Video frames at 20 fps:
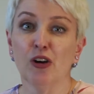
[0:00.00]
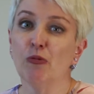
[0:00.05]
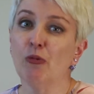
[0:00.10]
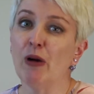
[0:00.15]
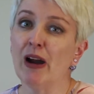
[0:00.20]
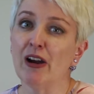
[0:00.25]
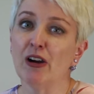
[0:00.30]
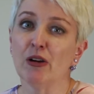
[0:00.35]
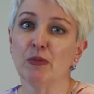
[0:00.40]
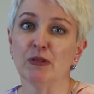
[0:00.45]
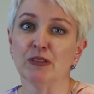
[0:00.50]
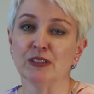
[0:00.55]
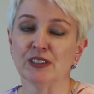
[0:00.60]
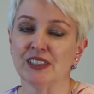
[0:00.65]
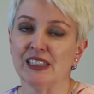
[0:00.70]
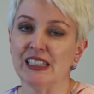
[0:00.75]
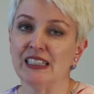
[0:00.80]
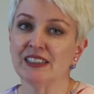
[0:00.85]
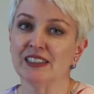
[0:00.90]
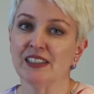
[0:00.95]
wearables,
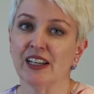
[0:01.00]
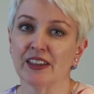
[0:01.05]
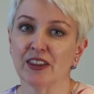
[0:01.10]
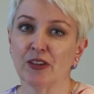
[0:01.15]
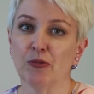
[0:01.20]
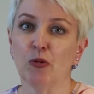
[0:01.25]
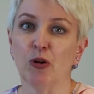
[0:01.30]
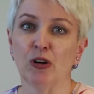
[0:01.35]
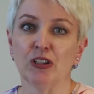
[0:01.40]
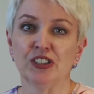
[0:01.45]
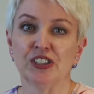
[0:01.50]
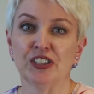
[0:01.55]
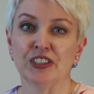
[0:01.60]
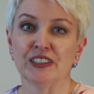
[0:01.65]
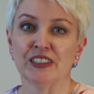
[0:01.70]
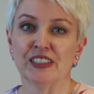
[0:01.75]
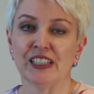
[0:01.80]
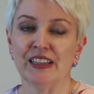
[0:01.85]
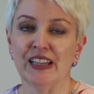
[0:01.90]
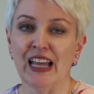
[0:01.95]
things like the
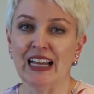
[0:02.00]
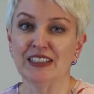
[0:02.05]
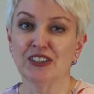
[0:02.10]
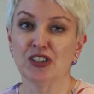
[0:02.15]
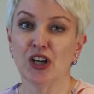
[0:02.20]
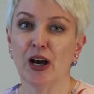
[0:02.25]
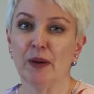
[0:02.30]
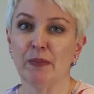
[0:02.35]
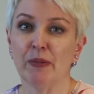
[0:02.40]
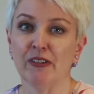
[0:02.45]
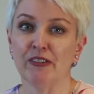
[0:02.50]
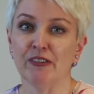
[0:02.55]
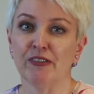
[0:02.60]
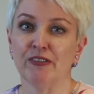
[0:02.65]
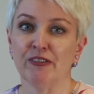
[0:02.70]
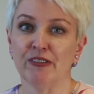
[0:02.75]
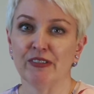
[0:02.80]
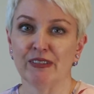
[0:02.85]
watches, and that type of